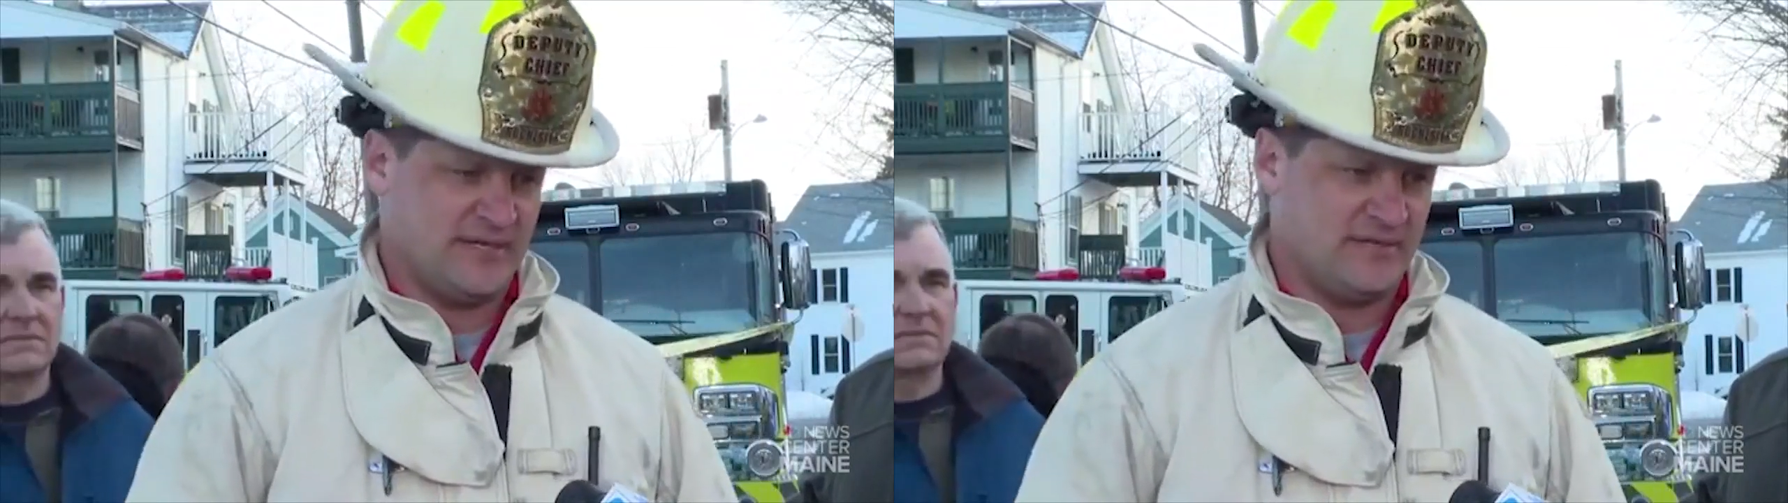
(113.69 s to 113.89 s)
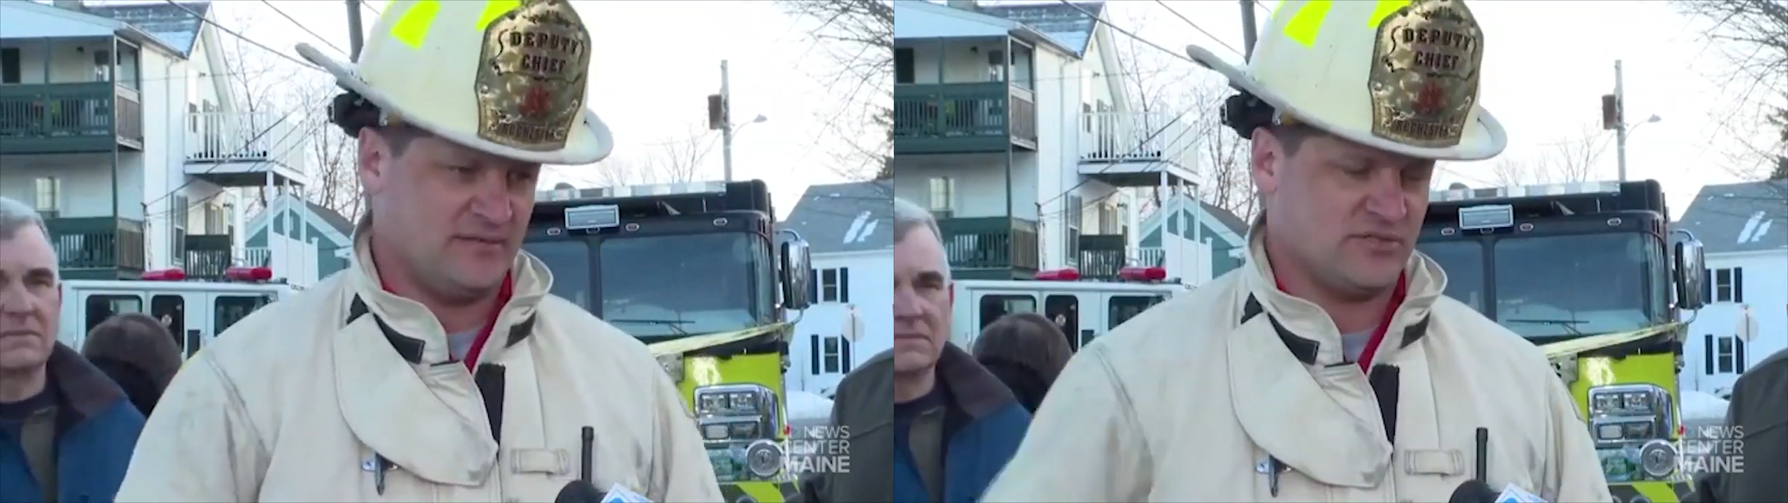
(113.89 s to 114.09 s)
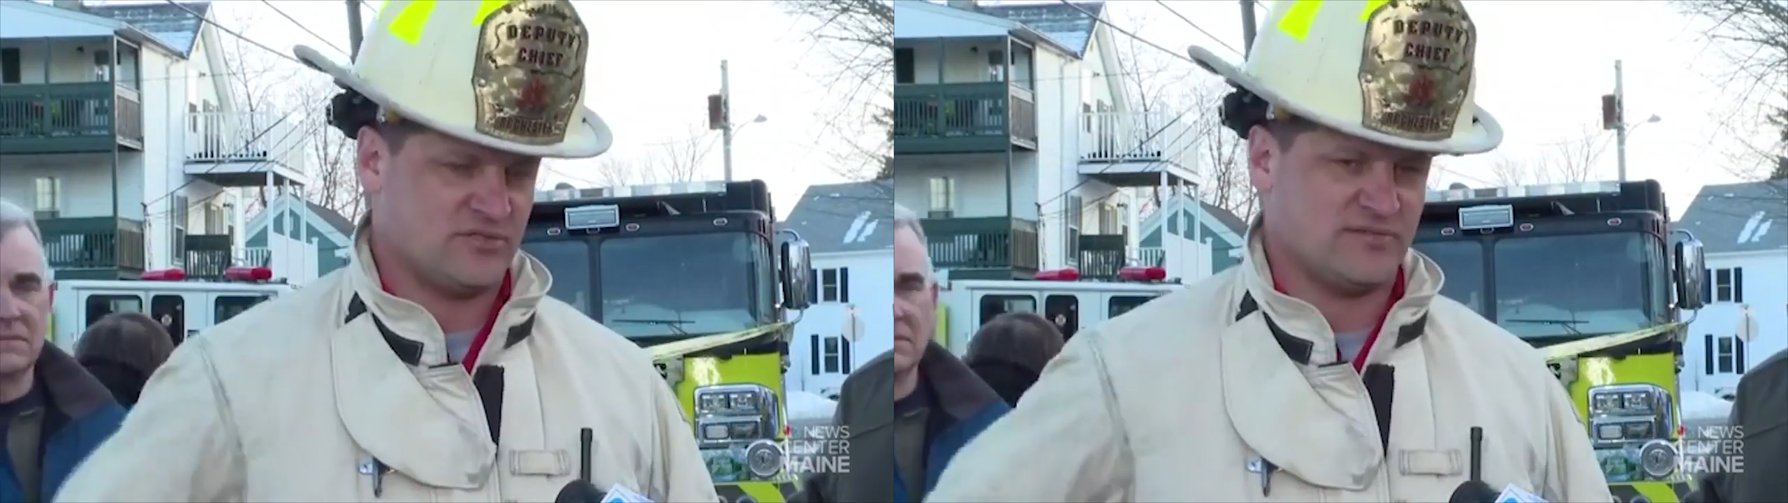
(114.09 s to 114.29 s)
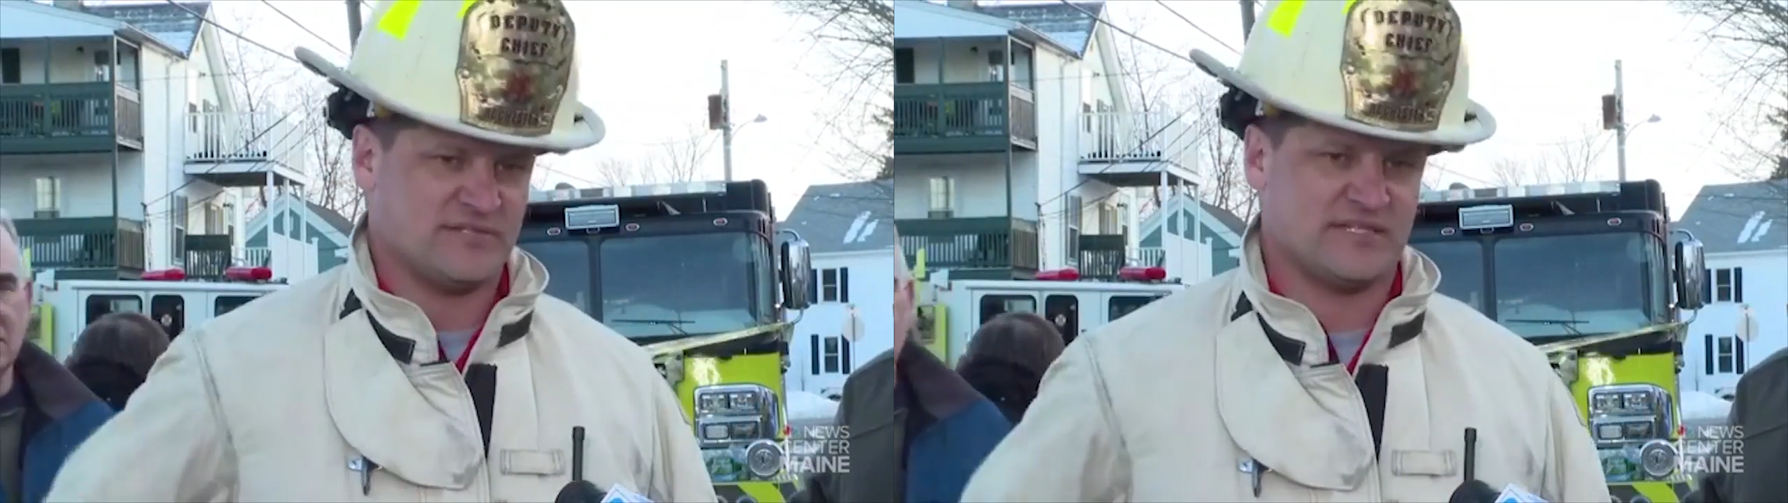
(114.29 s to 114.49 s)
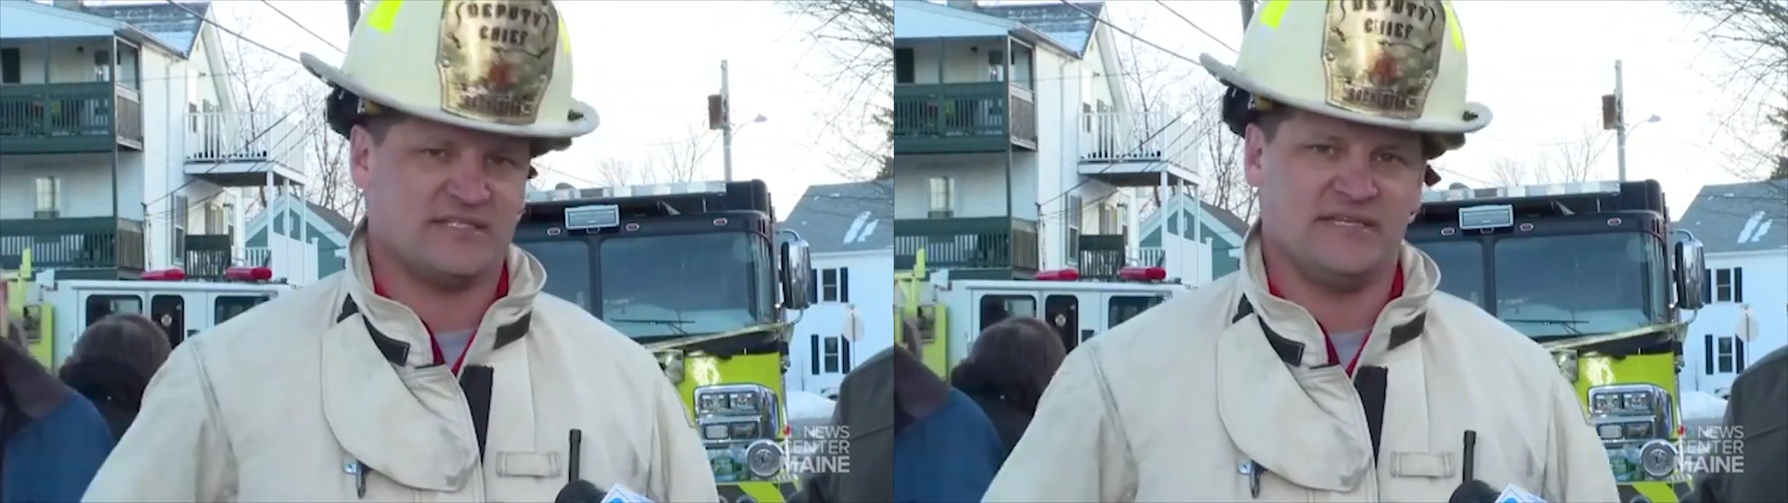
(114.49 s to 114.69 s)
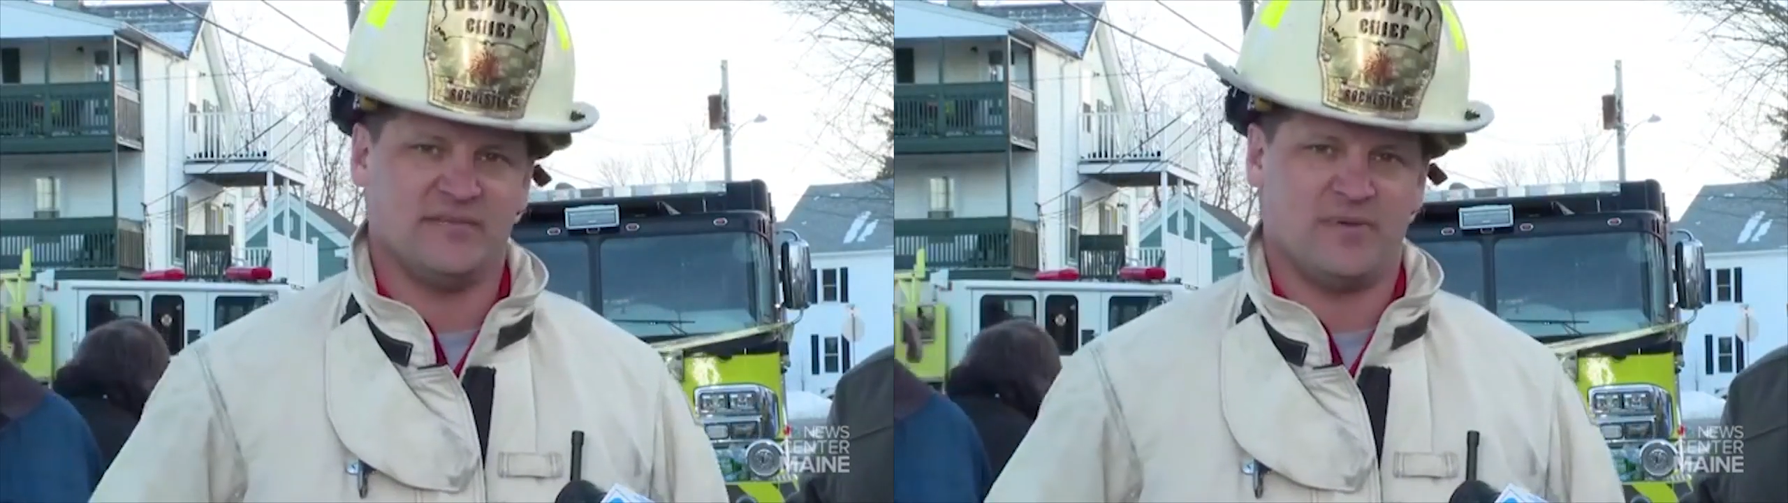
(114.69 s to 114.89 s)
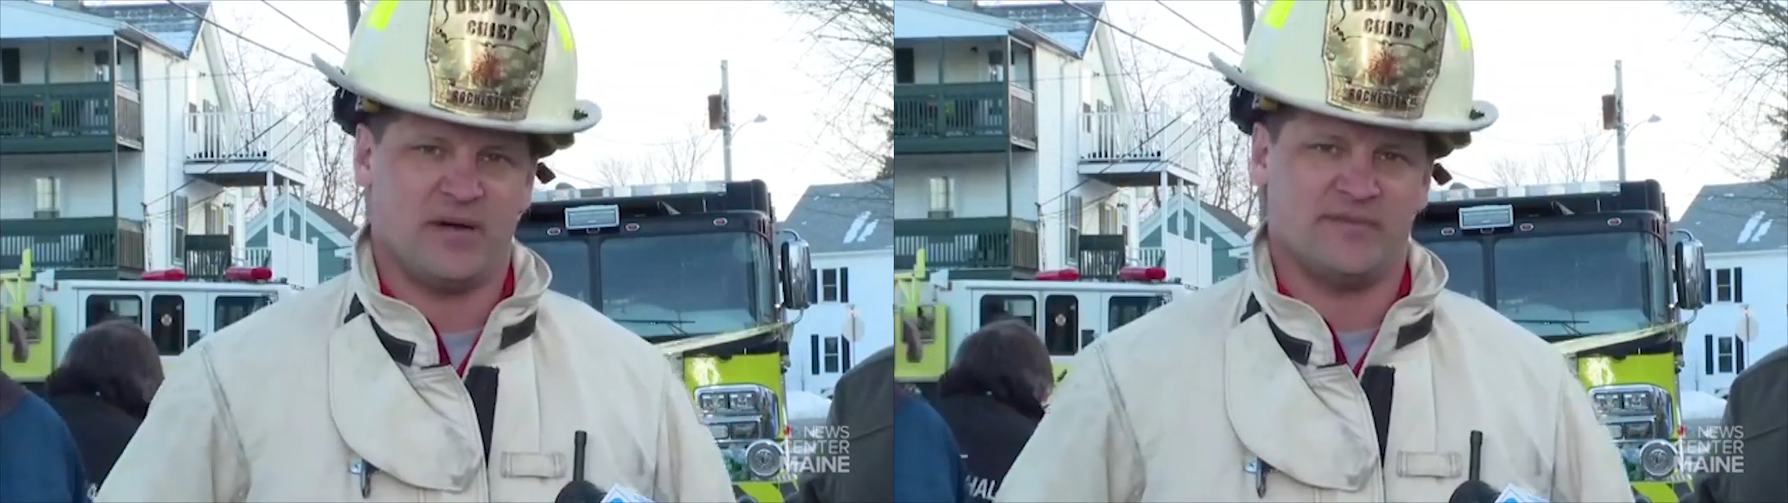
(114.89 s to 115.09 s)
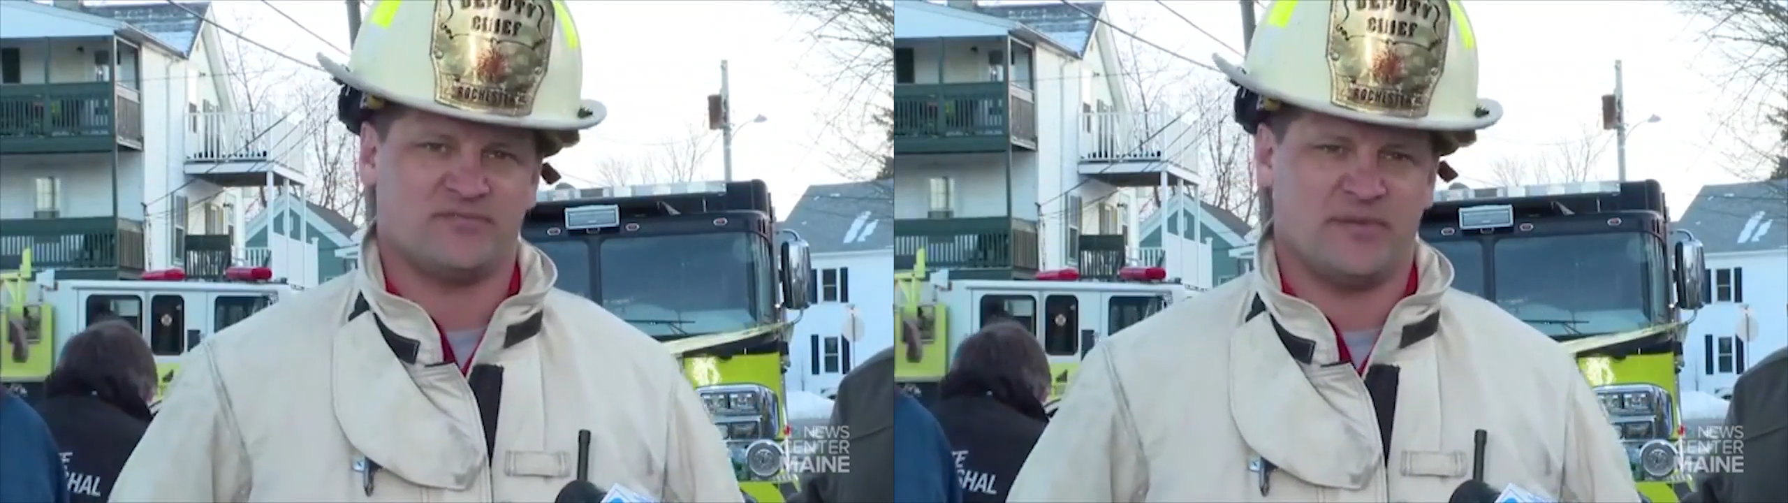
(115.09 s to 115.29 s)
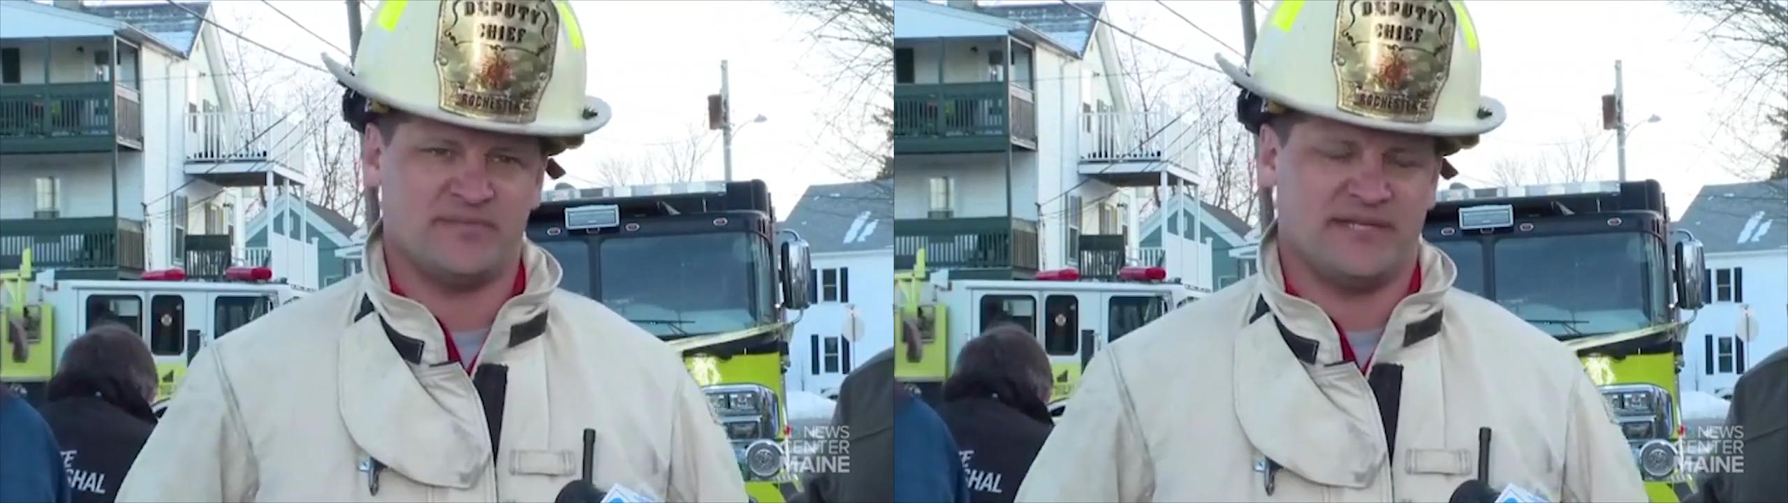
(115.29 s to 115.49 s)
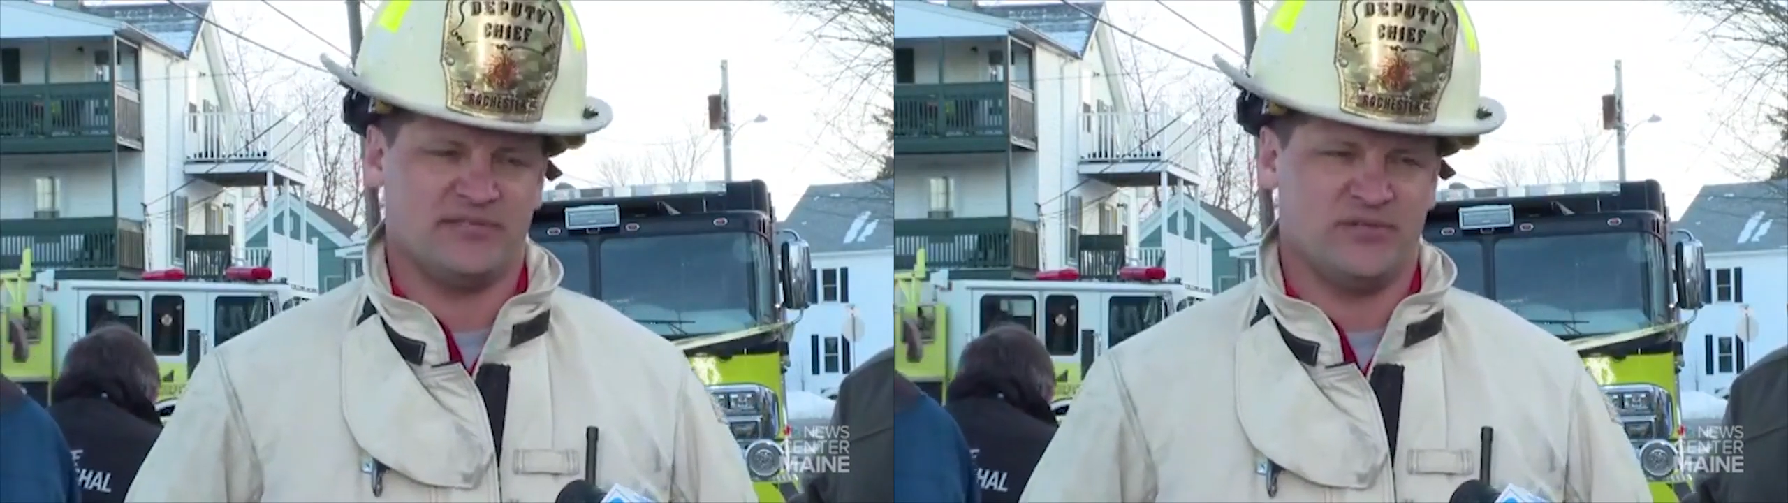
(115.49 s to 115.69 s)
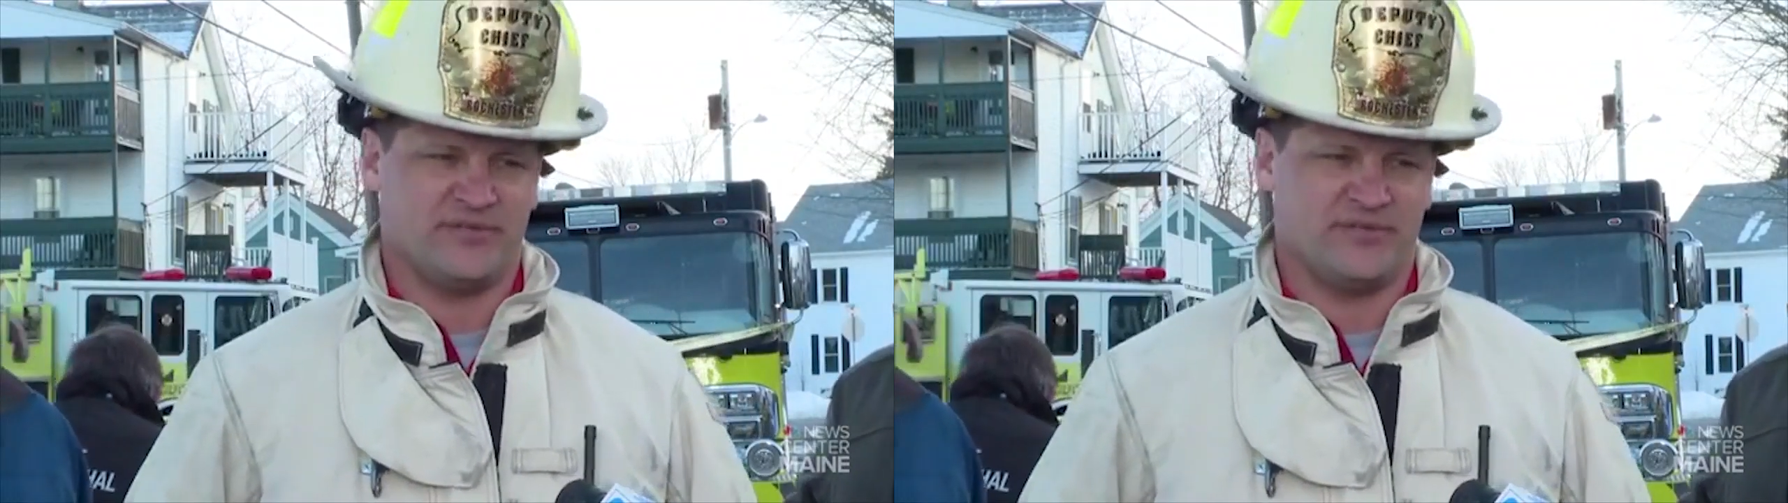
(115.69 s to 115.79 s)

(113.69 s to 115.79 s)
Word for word: we had just over 16 departments representing